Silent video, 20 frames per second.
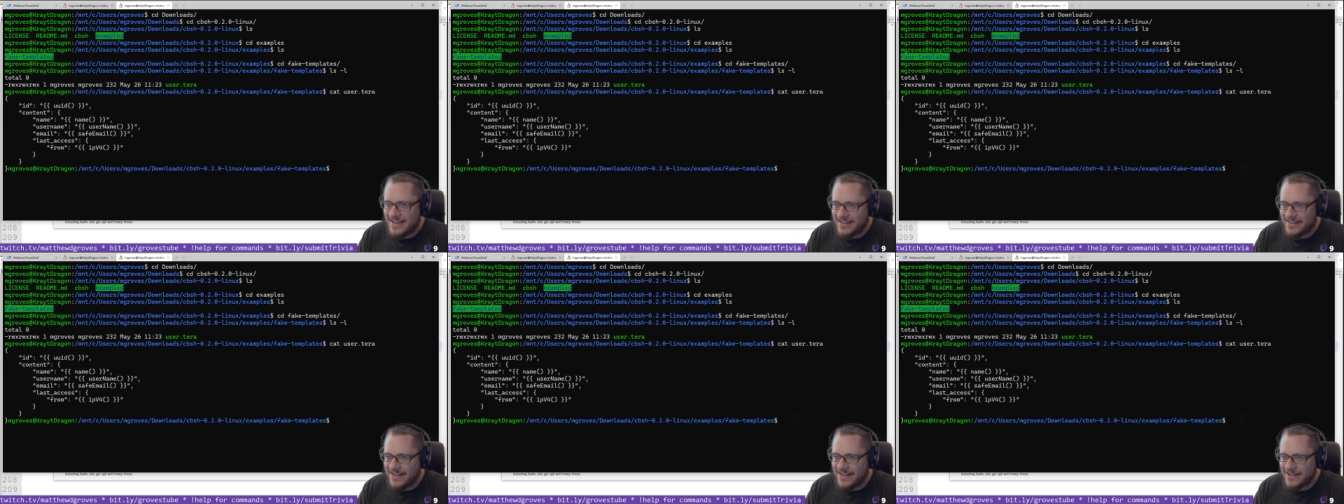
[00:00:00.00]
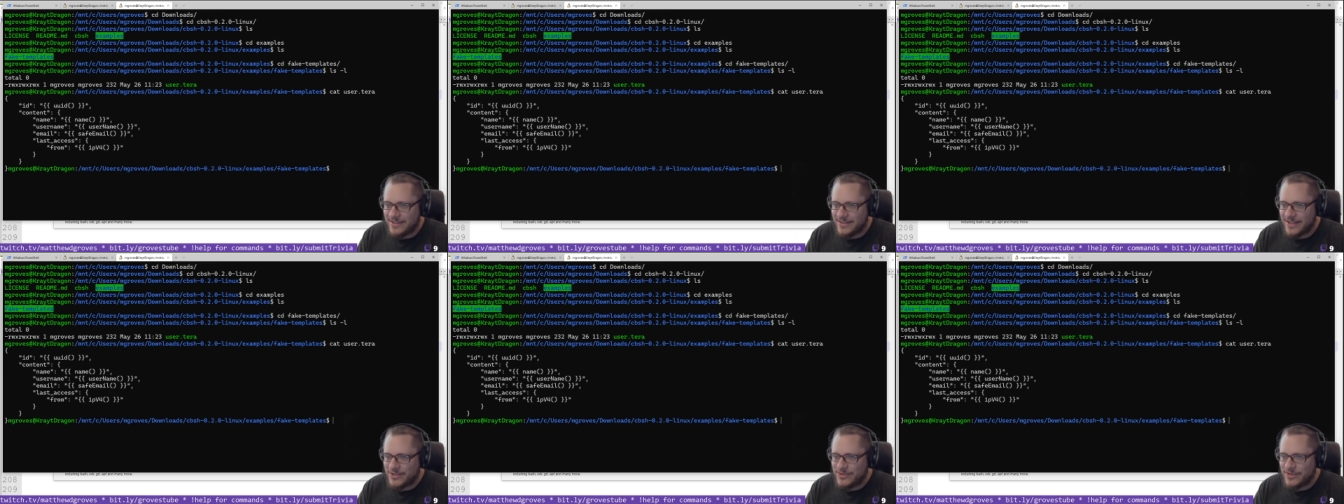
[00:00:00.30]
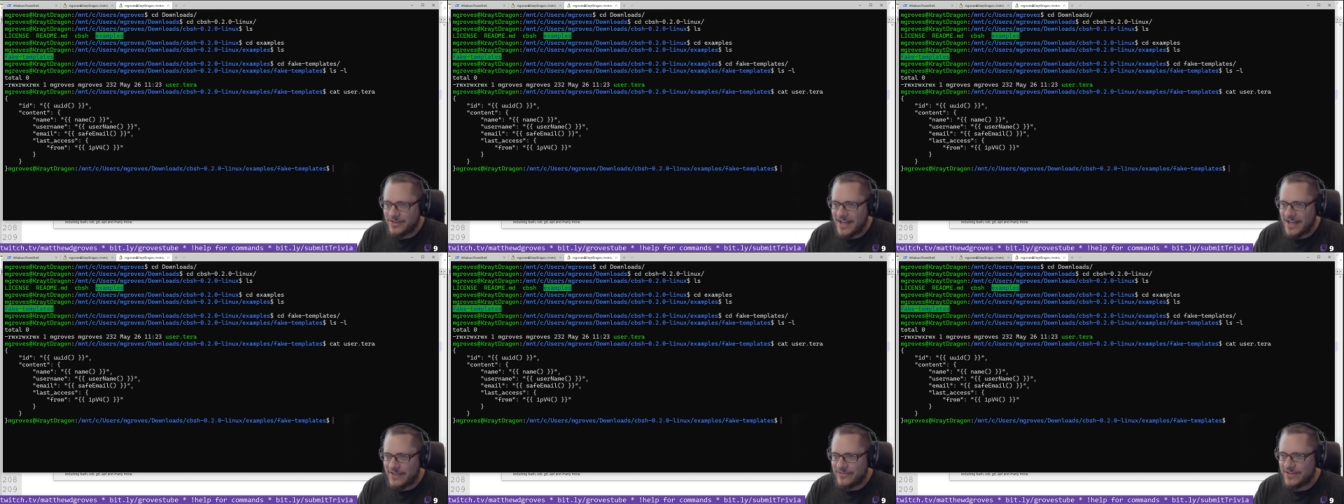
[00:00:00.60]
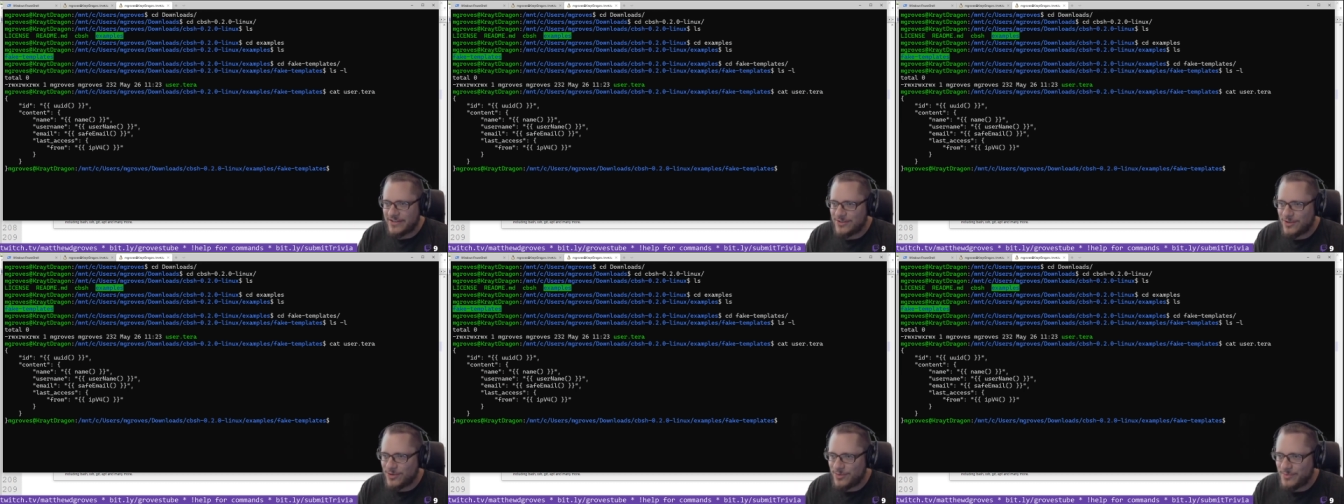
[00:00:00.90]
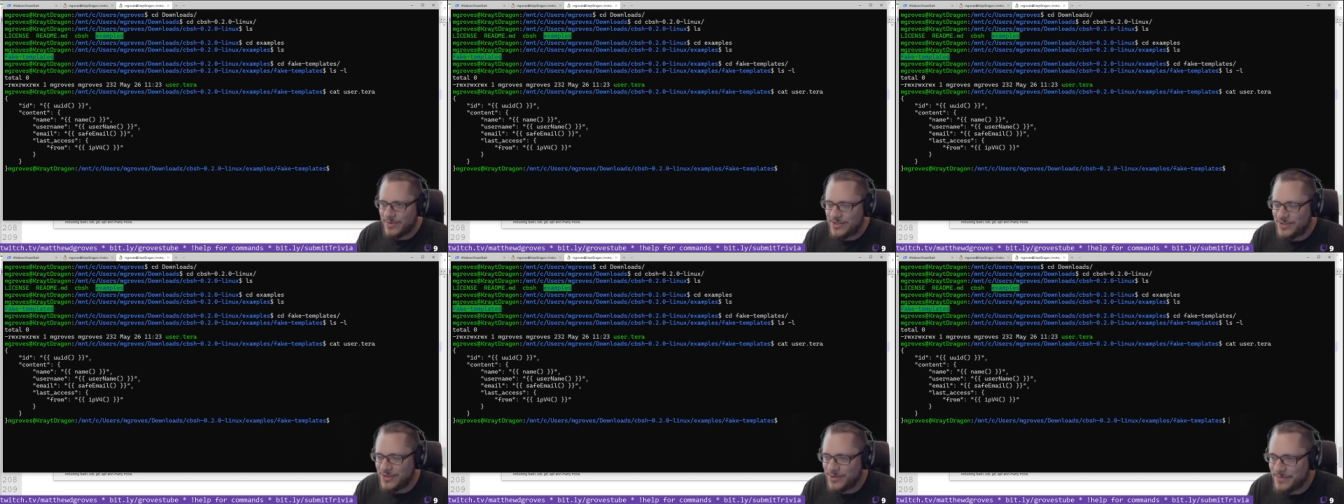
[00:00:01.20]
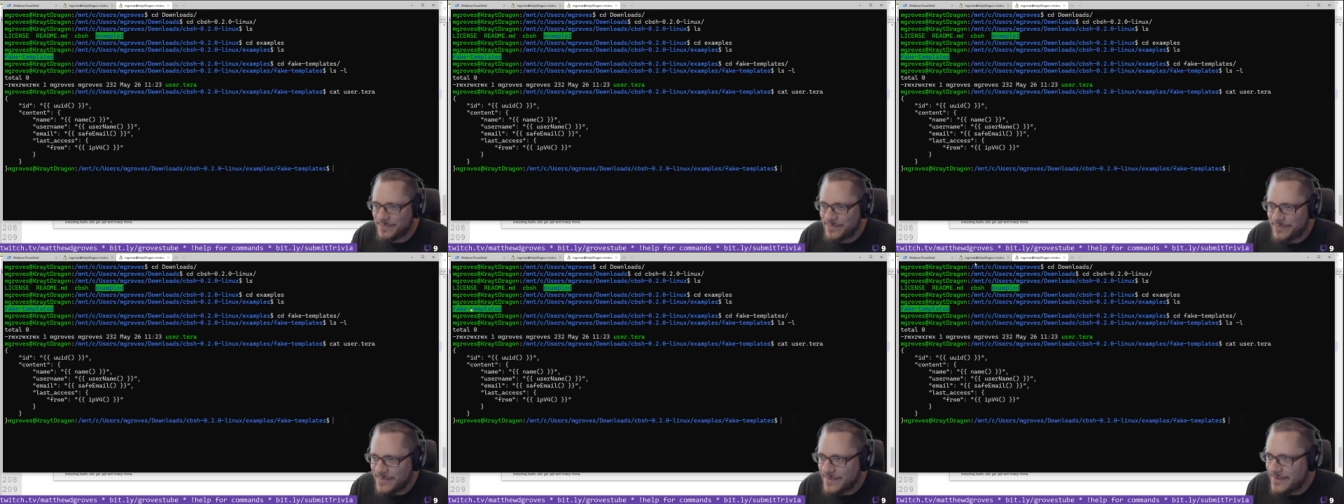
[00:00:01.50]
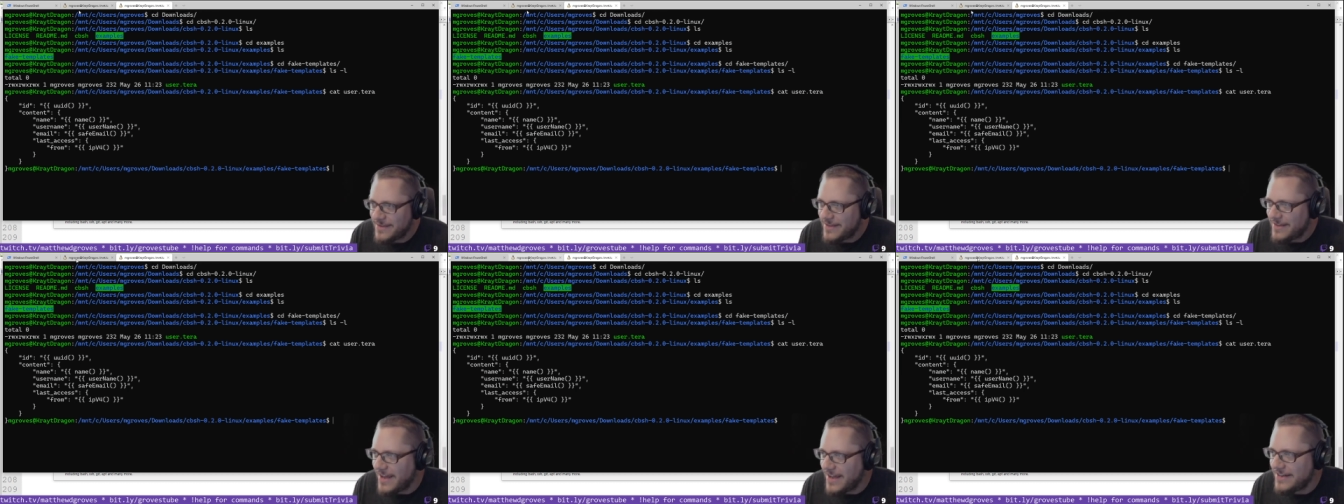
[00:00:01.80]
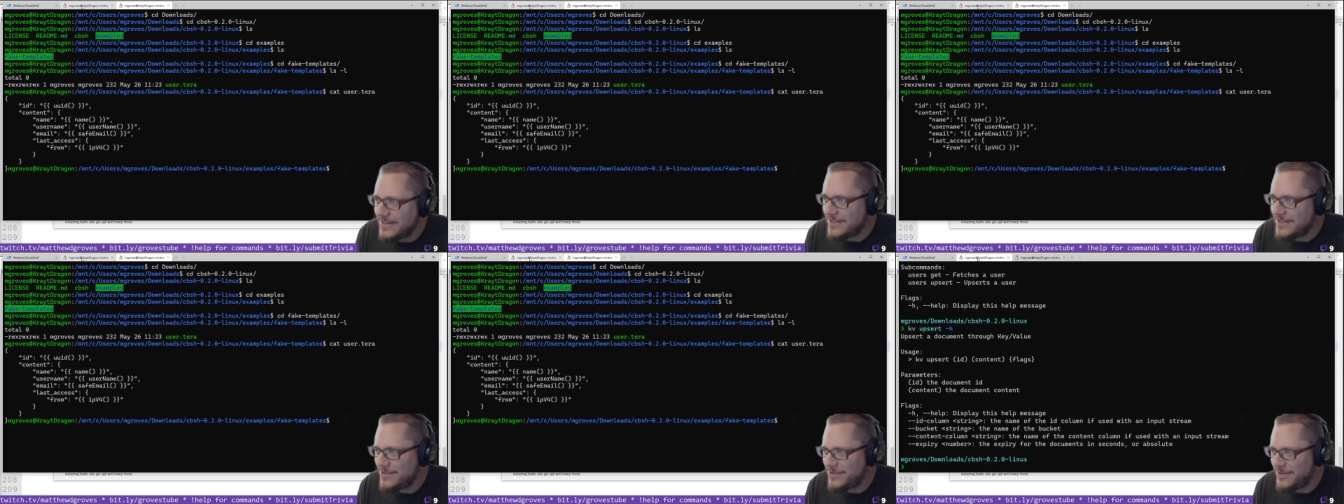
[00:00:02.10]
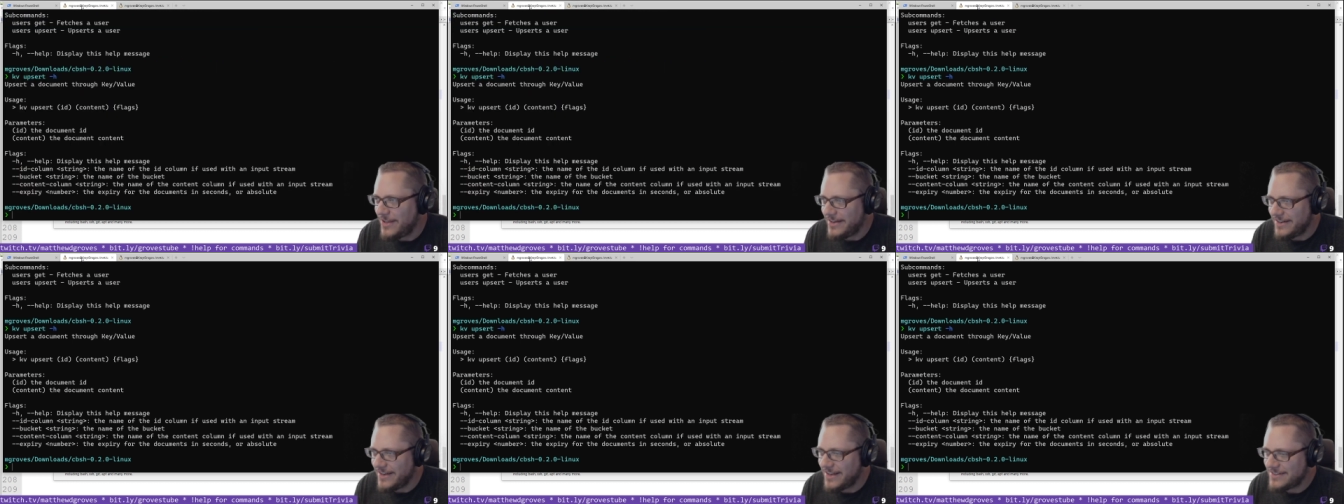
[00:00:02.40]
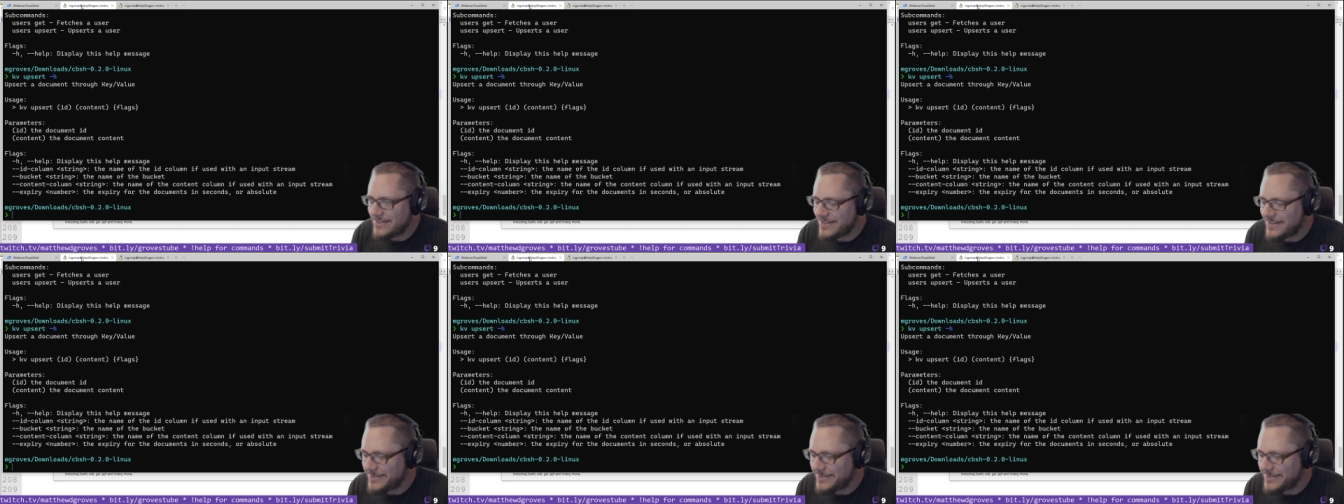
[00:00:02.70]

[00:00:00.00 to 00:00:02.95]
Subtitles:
like Electric Havoc told me to. I didn't do that yet.